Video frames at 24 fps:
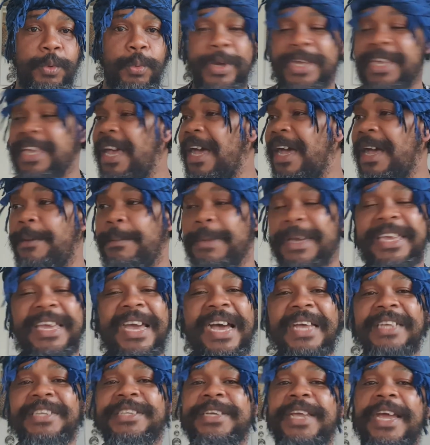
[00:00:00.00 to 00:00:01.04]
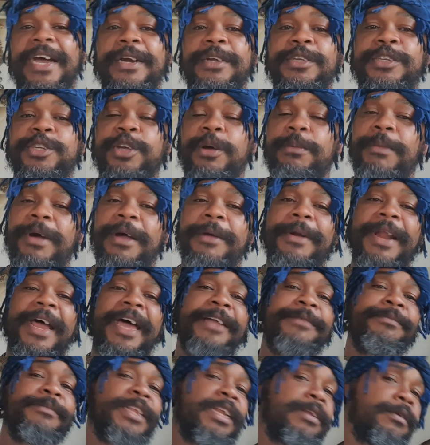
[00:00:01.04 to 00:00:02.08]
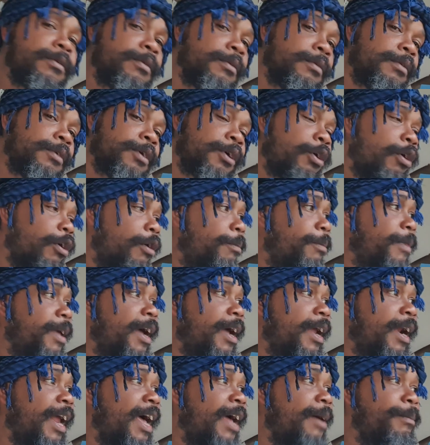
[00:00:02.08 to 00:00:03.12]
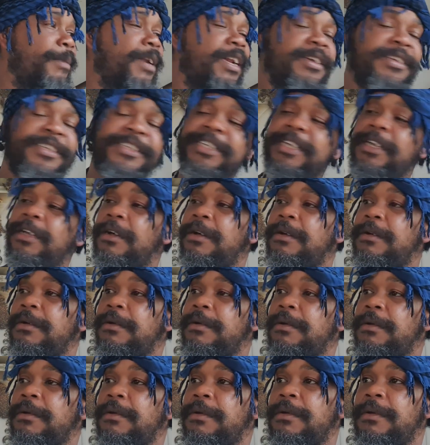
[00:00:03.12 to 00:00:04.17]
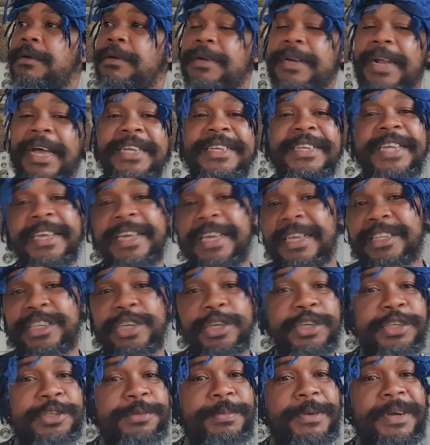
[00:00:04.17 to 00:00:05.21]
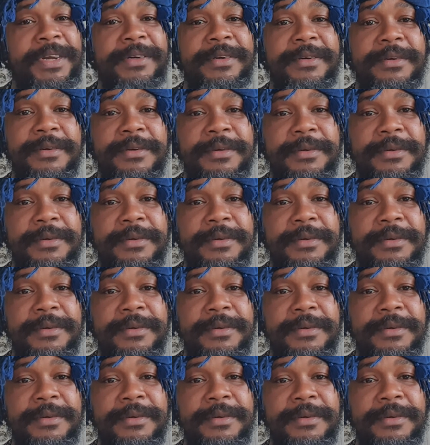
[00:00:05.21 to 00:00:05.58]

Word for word: We can't, we can't see I do something, man, like, cut me, out like, me not see you. That's hatred, man.